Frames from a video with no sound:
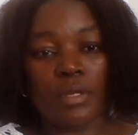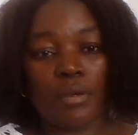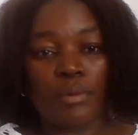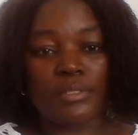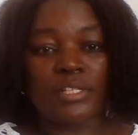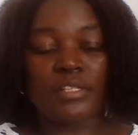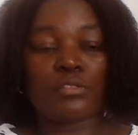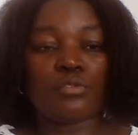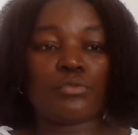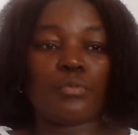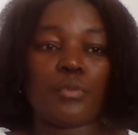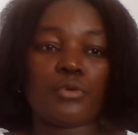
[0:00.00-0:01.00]
What I need to
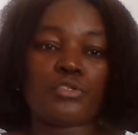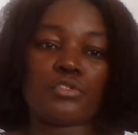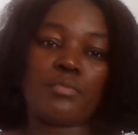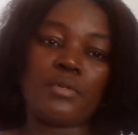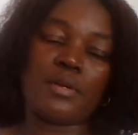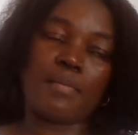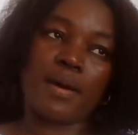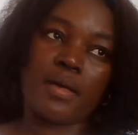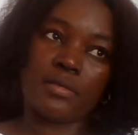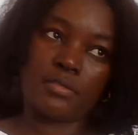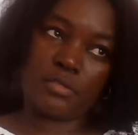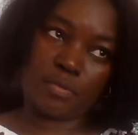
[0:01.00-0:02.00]
do most to bring
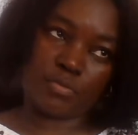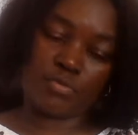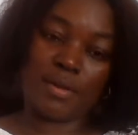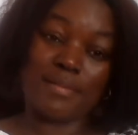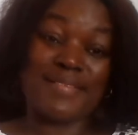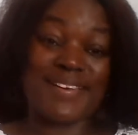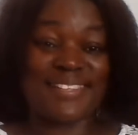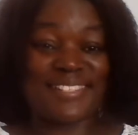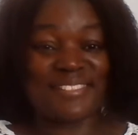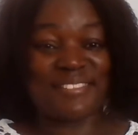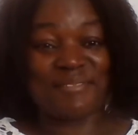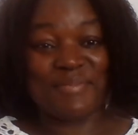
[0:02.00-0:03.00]
my
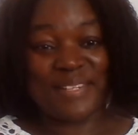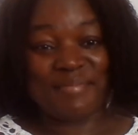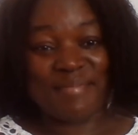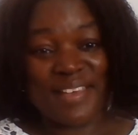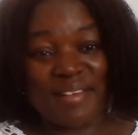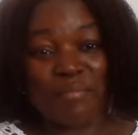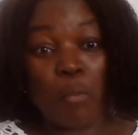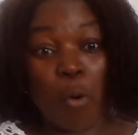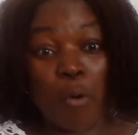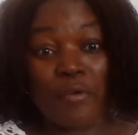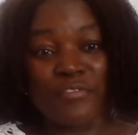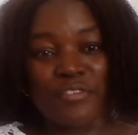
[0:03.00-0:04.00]
subscribers, to bring my
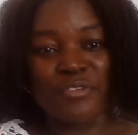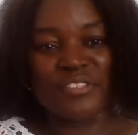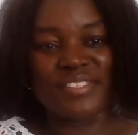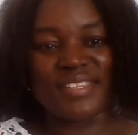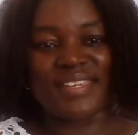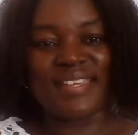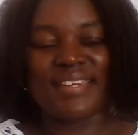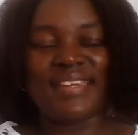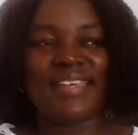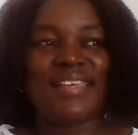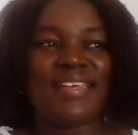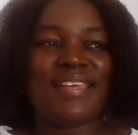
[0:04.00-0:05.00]
more views in,
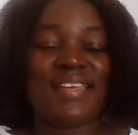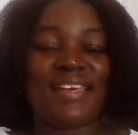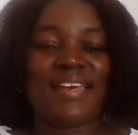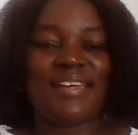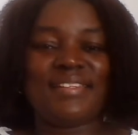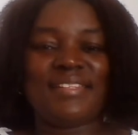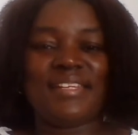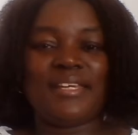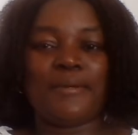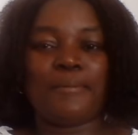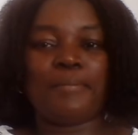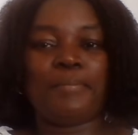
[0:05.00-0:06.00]

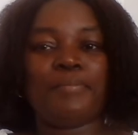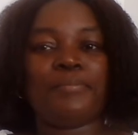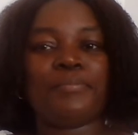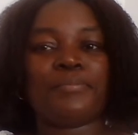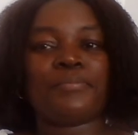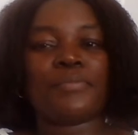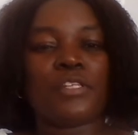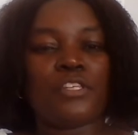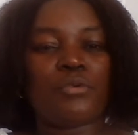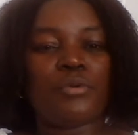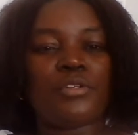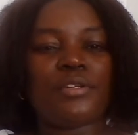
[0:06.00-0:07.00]
and
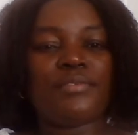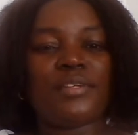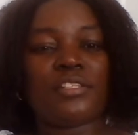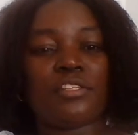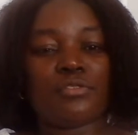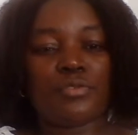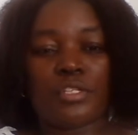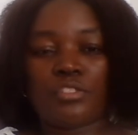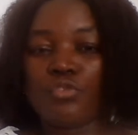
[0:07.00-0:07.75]
you will definitely do it.